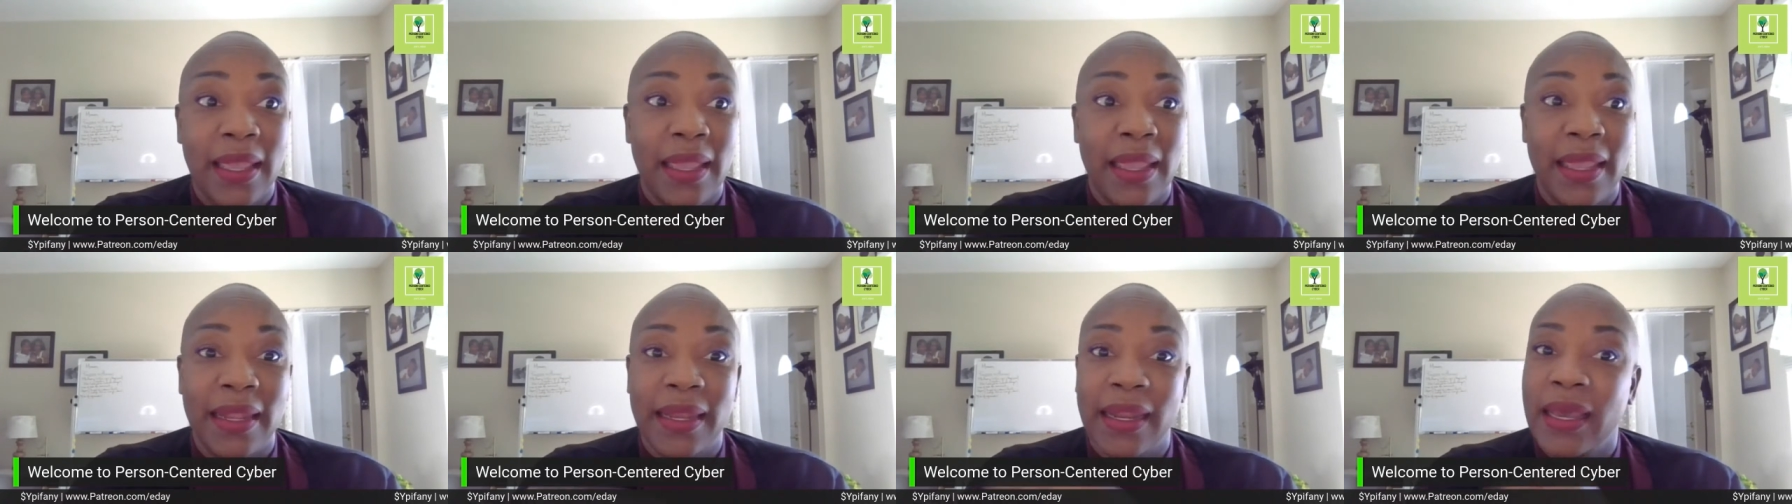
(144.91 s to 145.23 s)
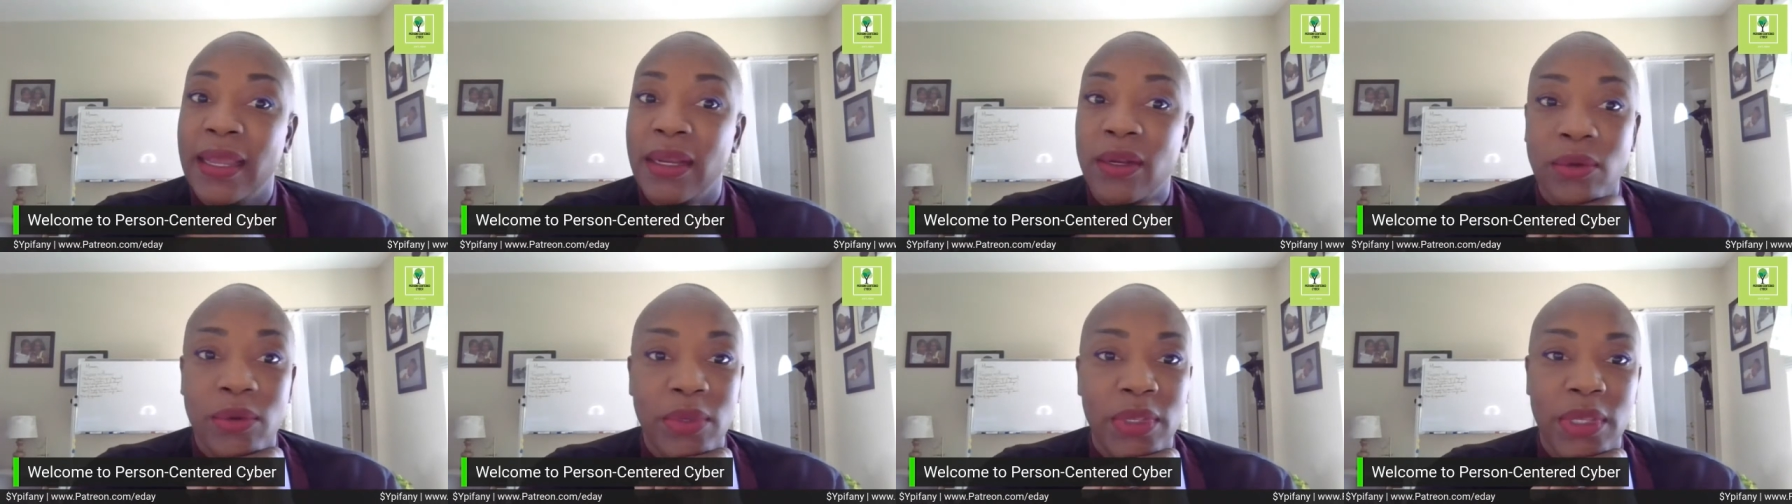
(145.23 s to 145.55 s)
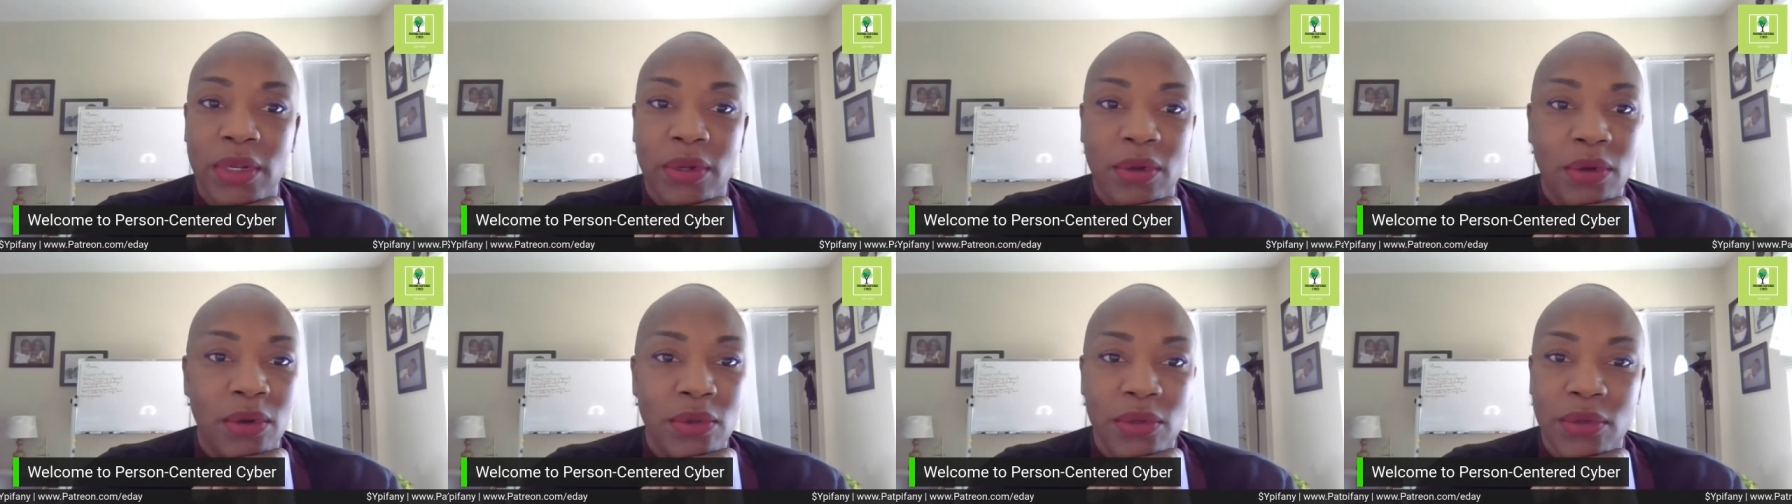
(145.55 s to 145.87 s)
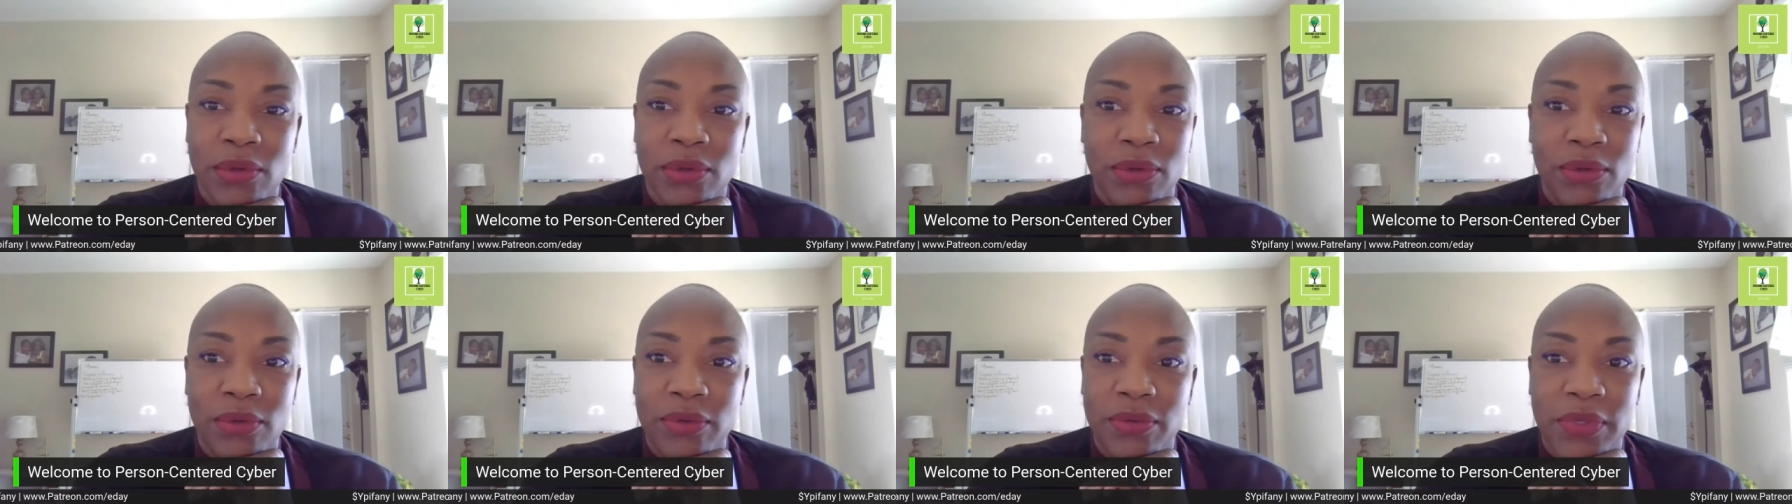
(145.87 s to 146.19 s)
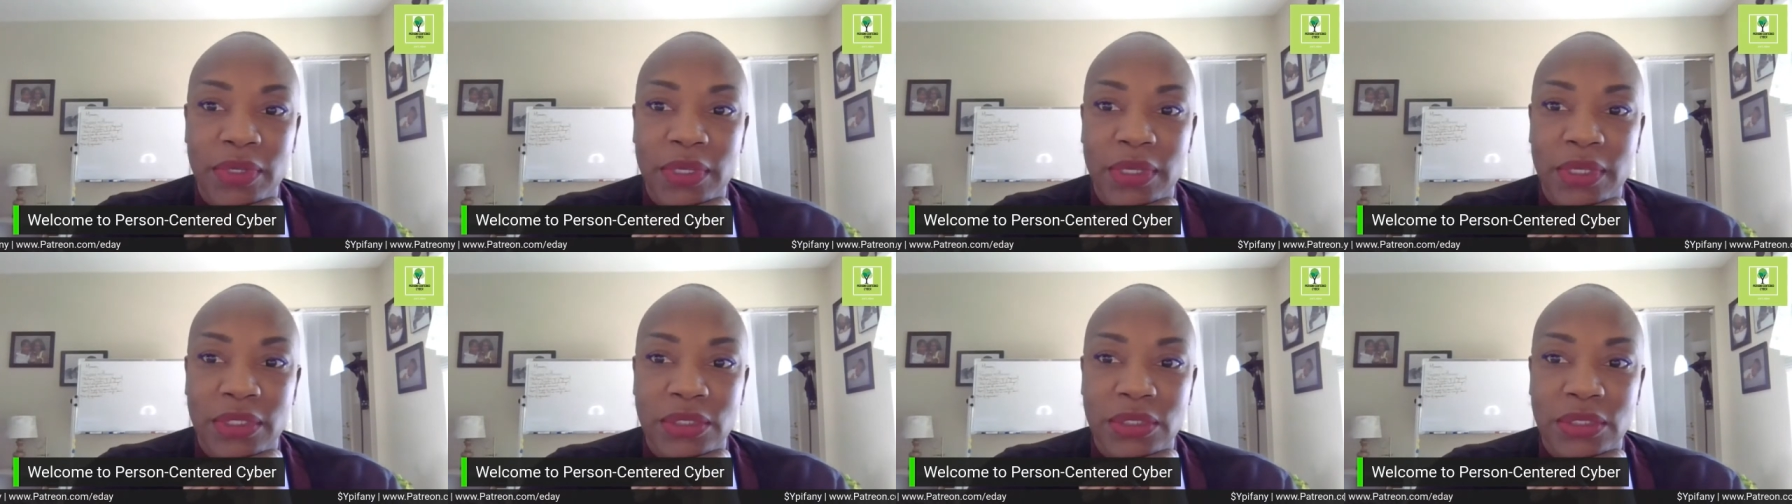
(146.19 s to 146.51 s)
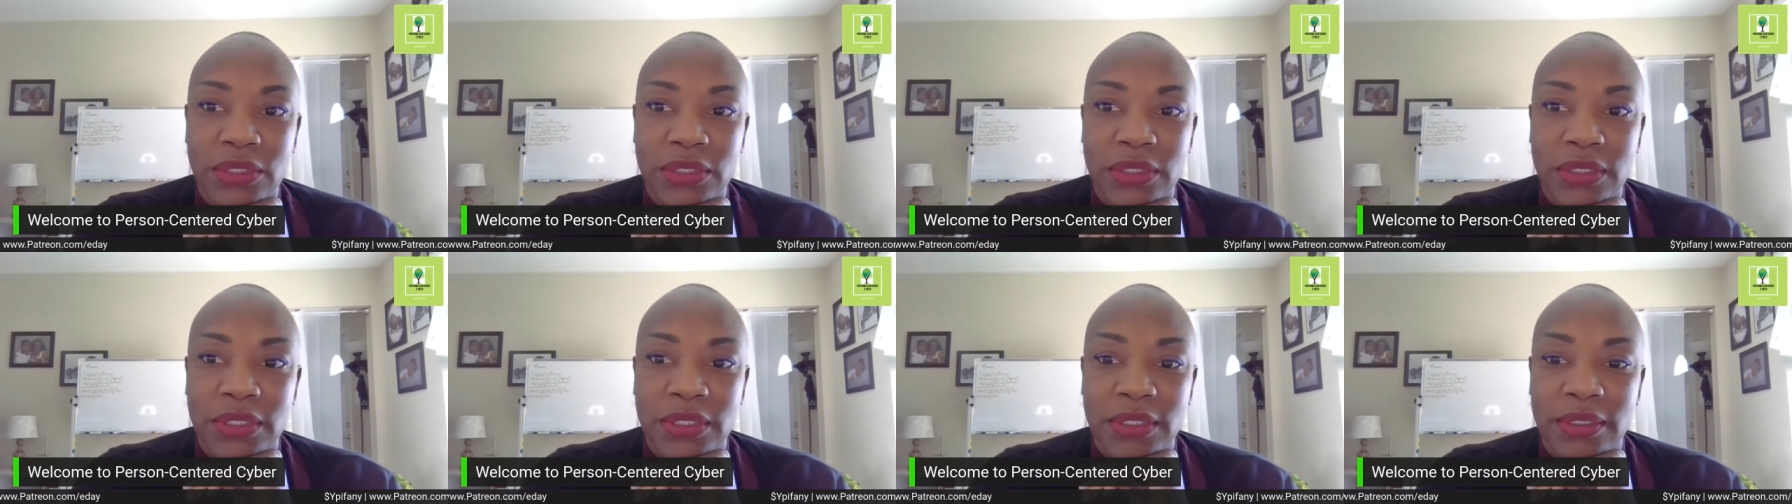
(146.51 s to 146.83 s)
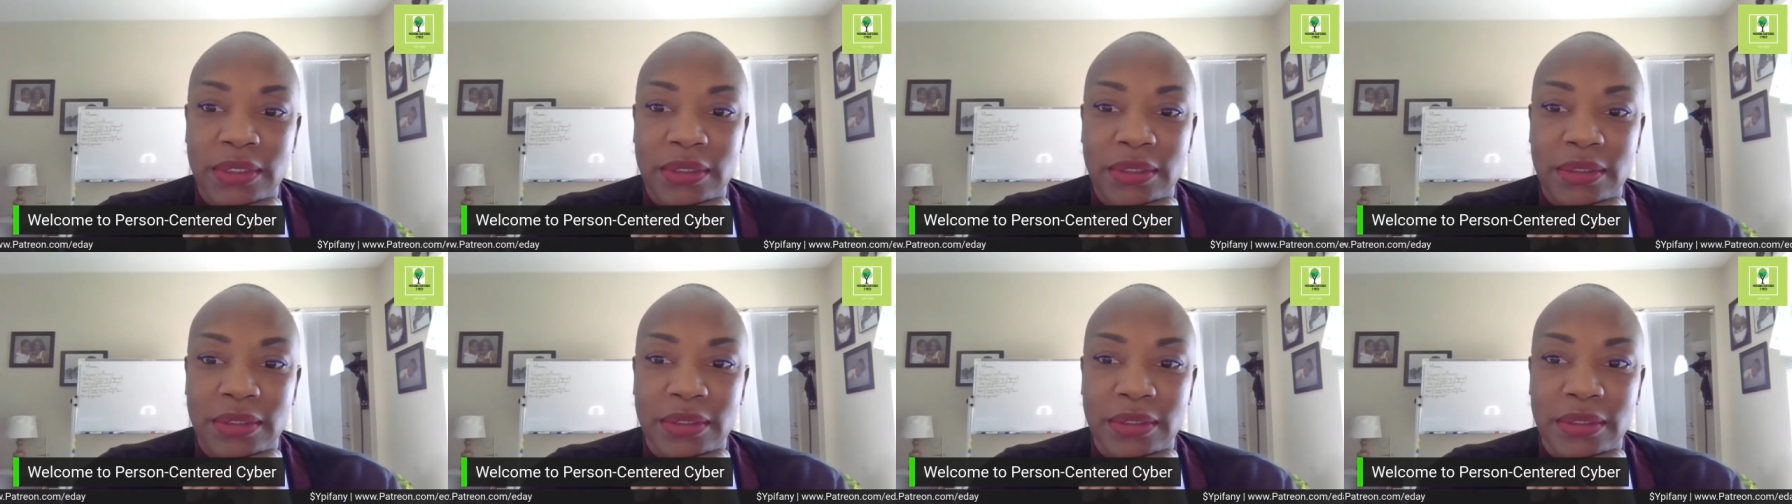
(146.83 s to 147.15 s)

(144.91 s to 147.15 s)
and I don't get all your notifications either.